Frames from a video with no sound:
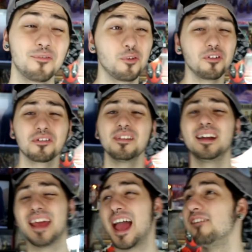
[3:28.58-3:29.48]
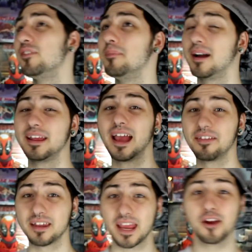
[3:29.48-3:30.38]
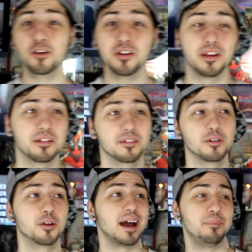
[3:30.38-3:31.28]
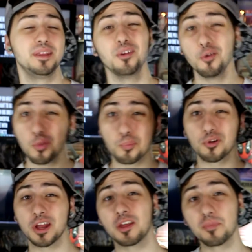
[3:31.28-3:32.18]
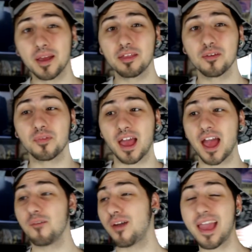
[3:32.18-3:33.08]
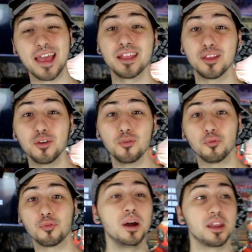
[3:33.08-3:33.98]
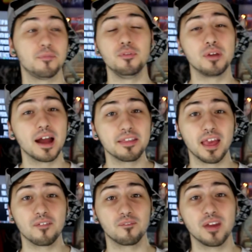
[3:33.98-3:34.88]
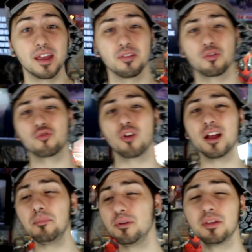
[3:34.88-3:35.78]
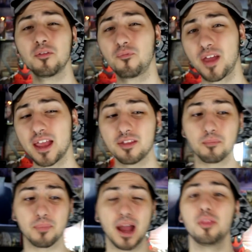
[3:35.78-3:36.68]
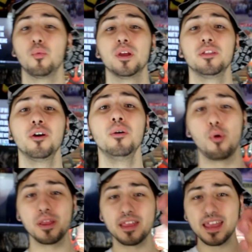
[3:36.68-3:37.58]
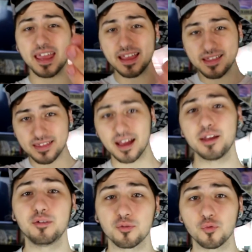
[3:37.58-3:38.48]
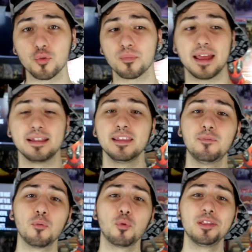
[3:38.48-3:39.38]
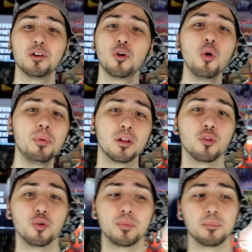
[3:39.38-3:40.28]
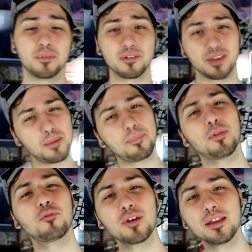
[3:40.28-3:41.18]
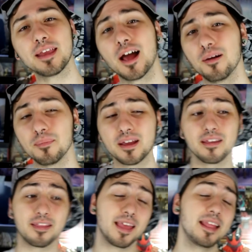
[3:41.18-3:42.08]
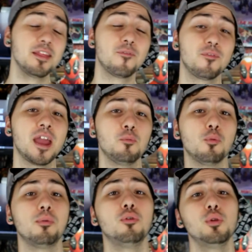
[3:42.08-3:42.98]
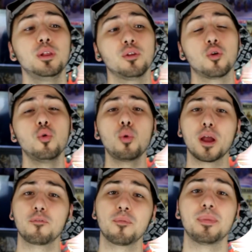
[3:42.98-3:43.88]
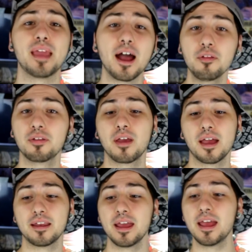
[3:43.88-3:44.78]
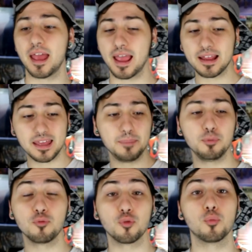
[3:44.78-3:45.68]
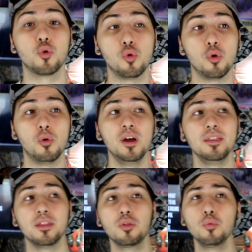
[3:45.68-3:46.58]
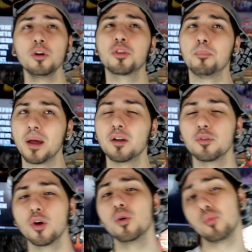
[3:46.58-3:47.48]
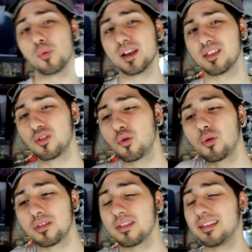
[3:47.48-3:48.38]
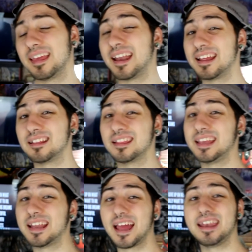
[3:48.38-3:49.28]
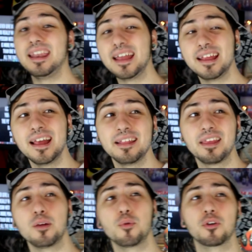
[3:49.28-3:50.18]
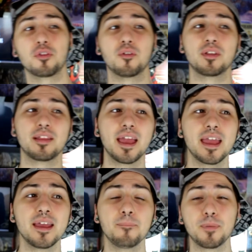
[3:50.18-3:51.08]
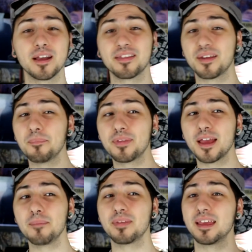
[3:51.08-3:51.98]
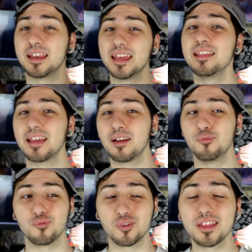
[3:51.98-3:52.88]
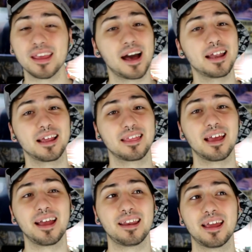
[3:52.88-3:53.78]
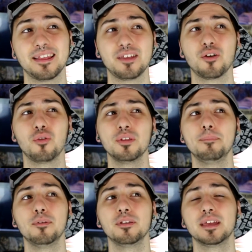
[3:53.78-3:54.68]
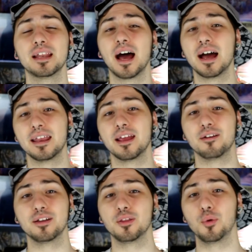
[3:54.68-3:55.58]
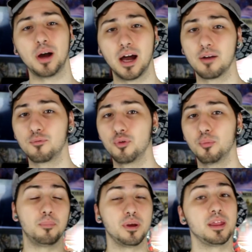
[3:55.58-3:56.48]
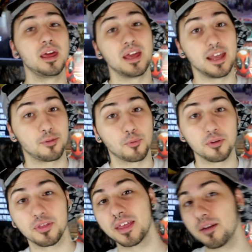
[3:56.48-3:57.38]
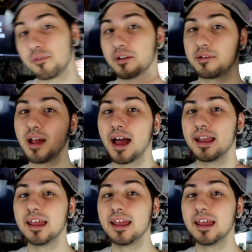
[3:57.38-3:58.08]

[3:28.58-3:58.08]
course not everybody has an air conditioner. I mean those are pretty expensive to have and use. But if you guys have fans, try to put the fans by the window pointing inside your room and leave the window open a little bit but just keep the screen down because then the fan will pull in the cool air from the outside outside and keep your room cool. This works better though when it's towards getting late at night than it works during the day because sometimes it is really hot outside and then you're only pulling in hot air into a hot room. But it's worth to give it a shot.